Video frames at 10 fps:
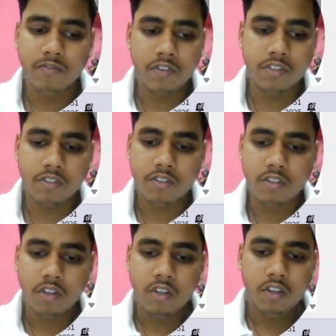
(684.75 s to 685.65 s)
which
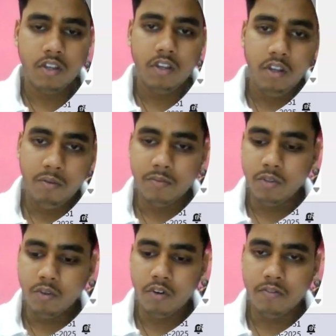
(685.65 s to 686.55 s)
is
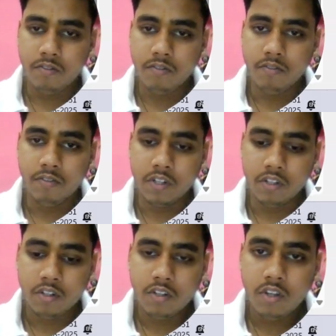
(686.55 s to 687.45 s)
big O of 1.